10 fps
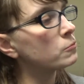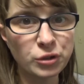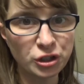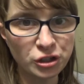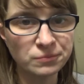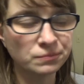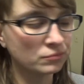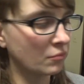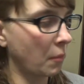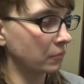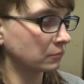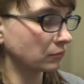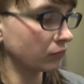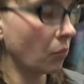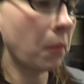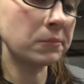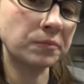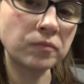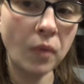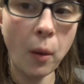Pretty good. Mm,
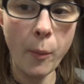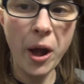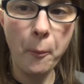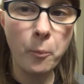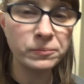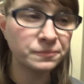not bad.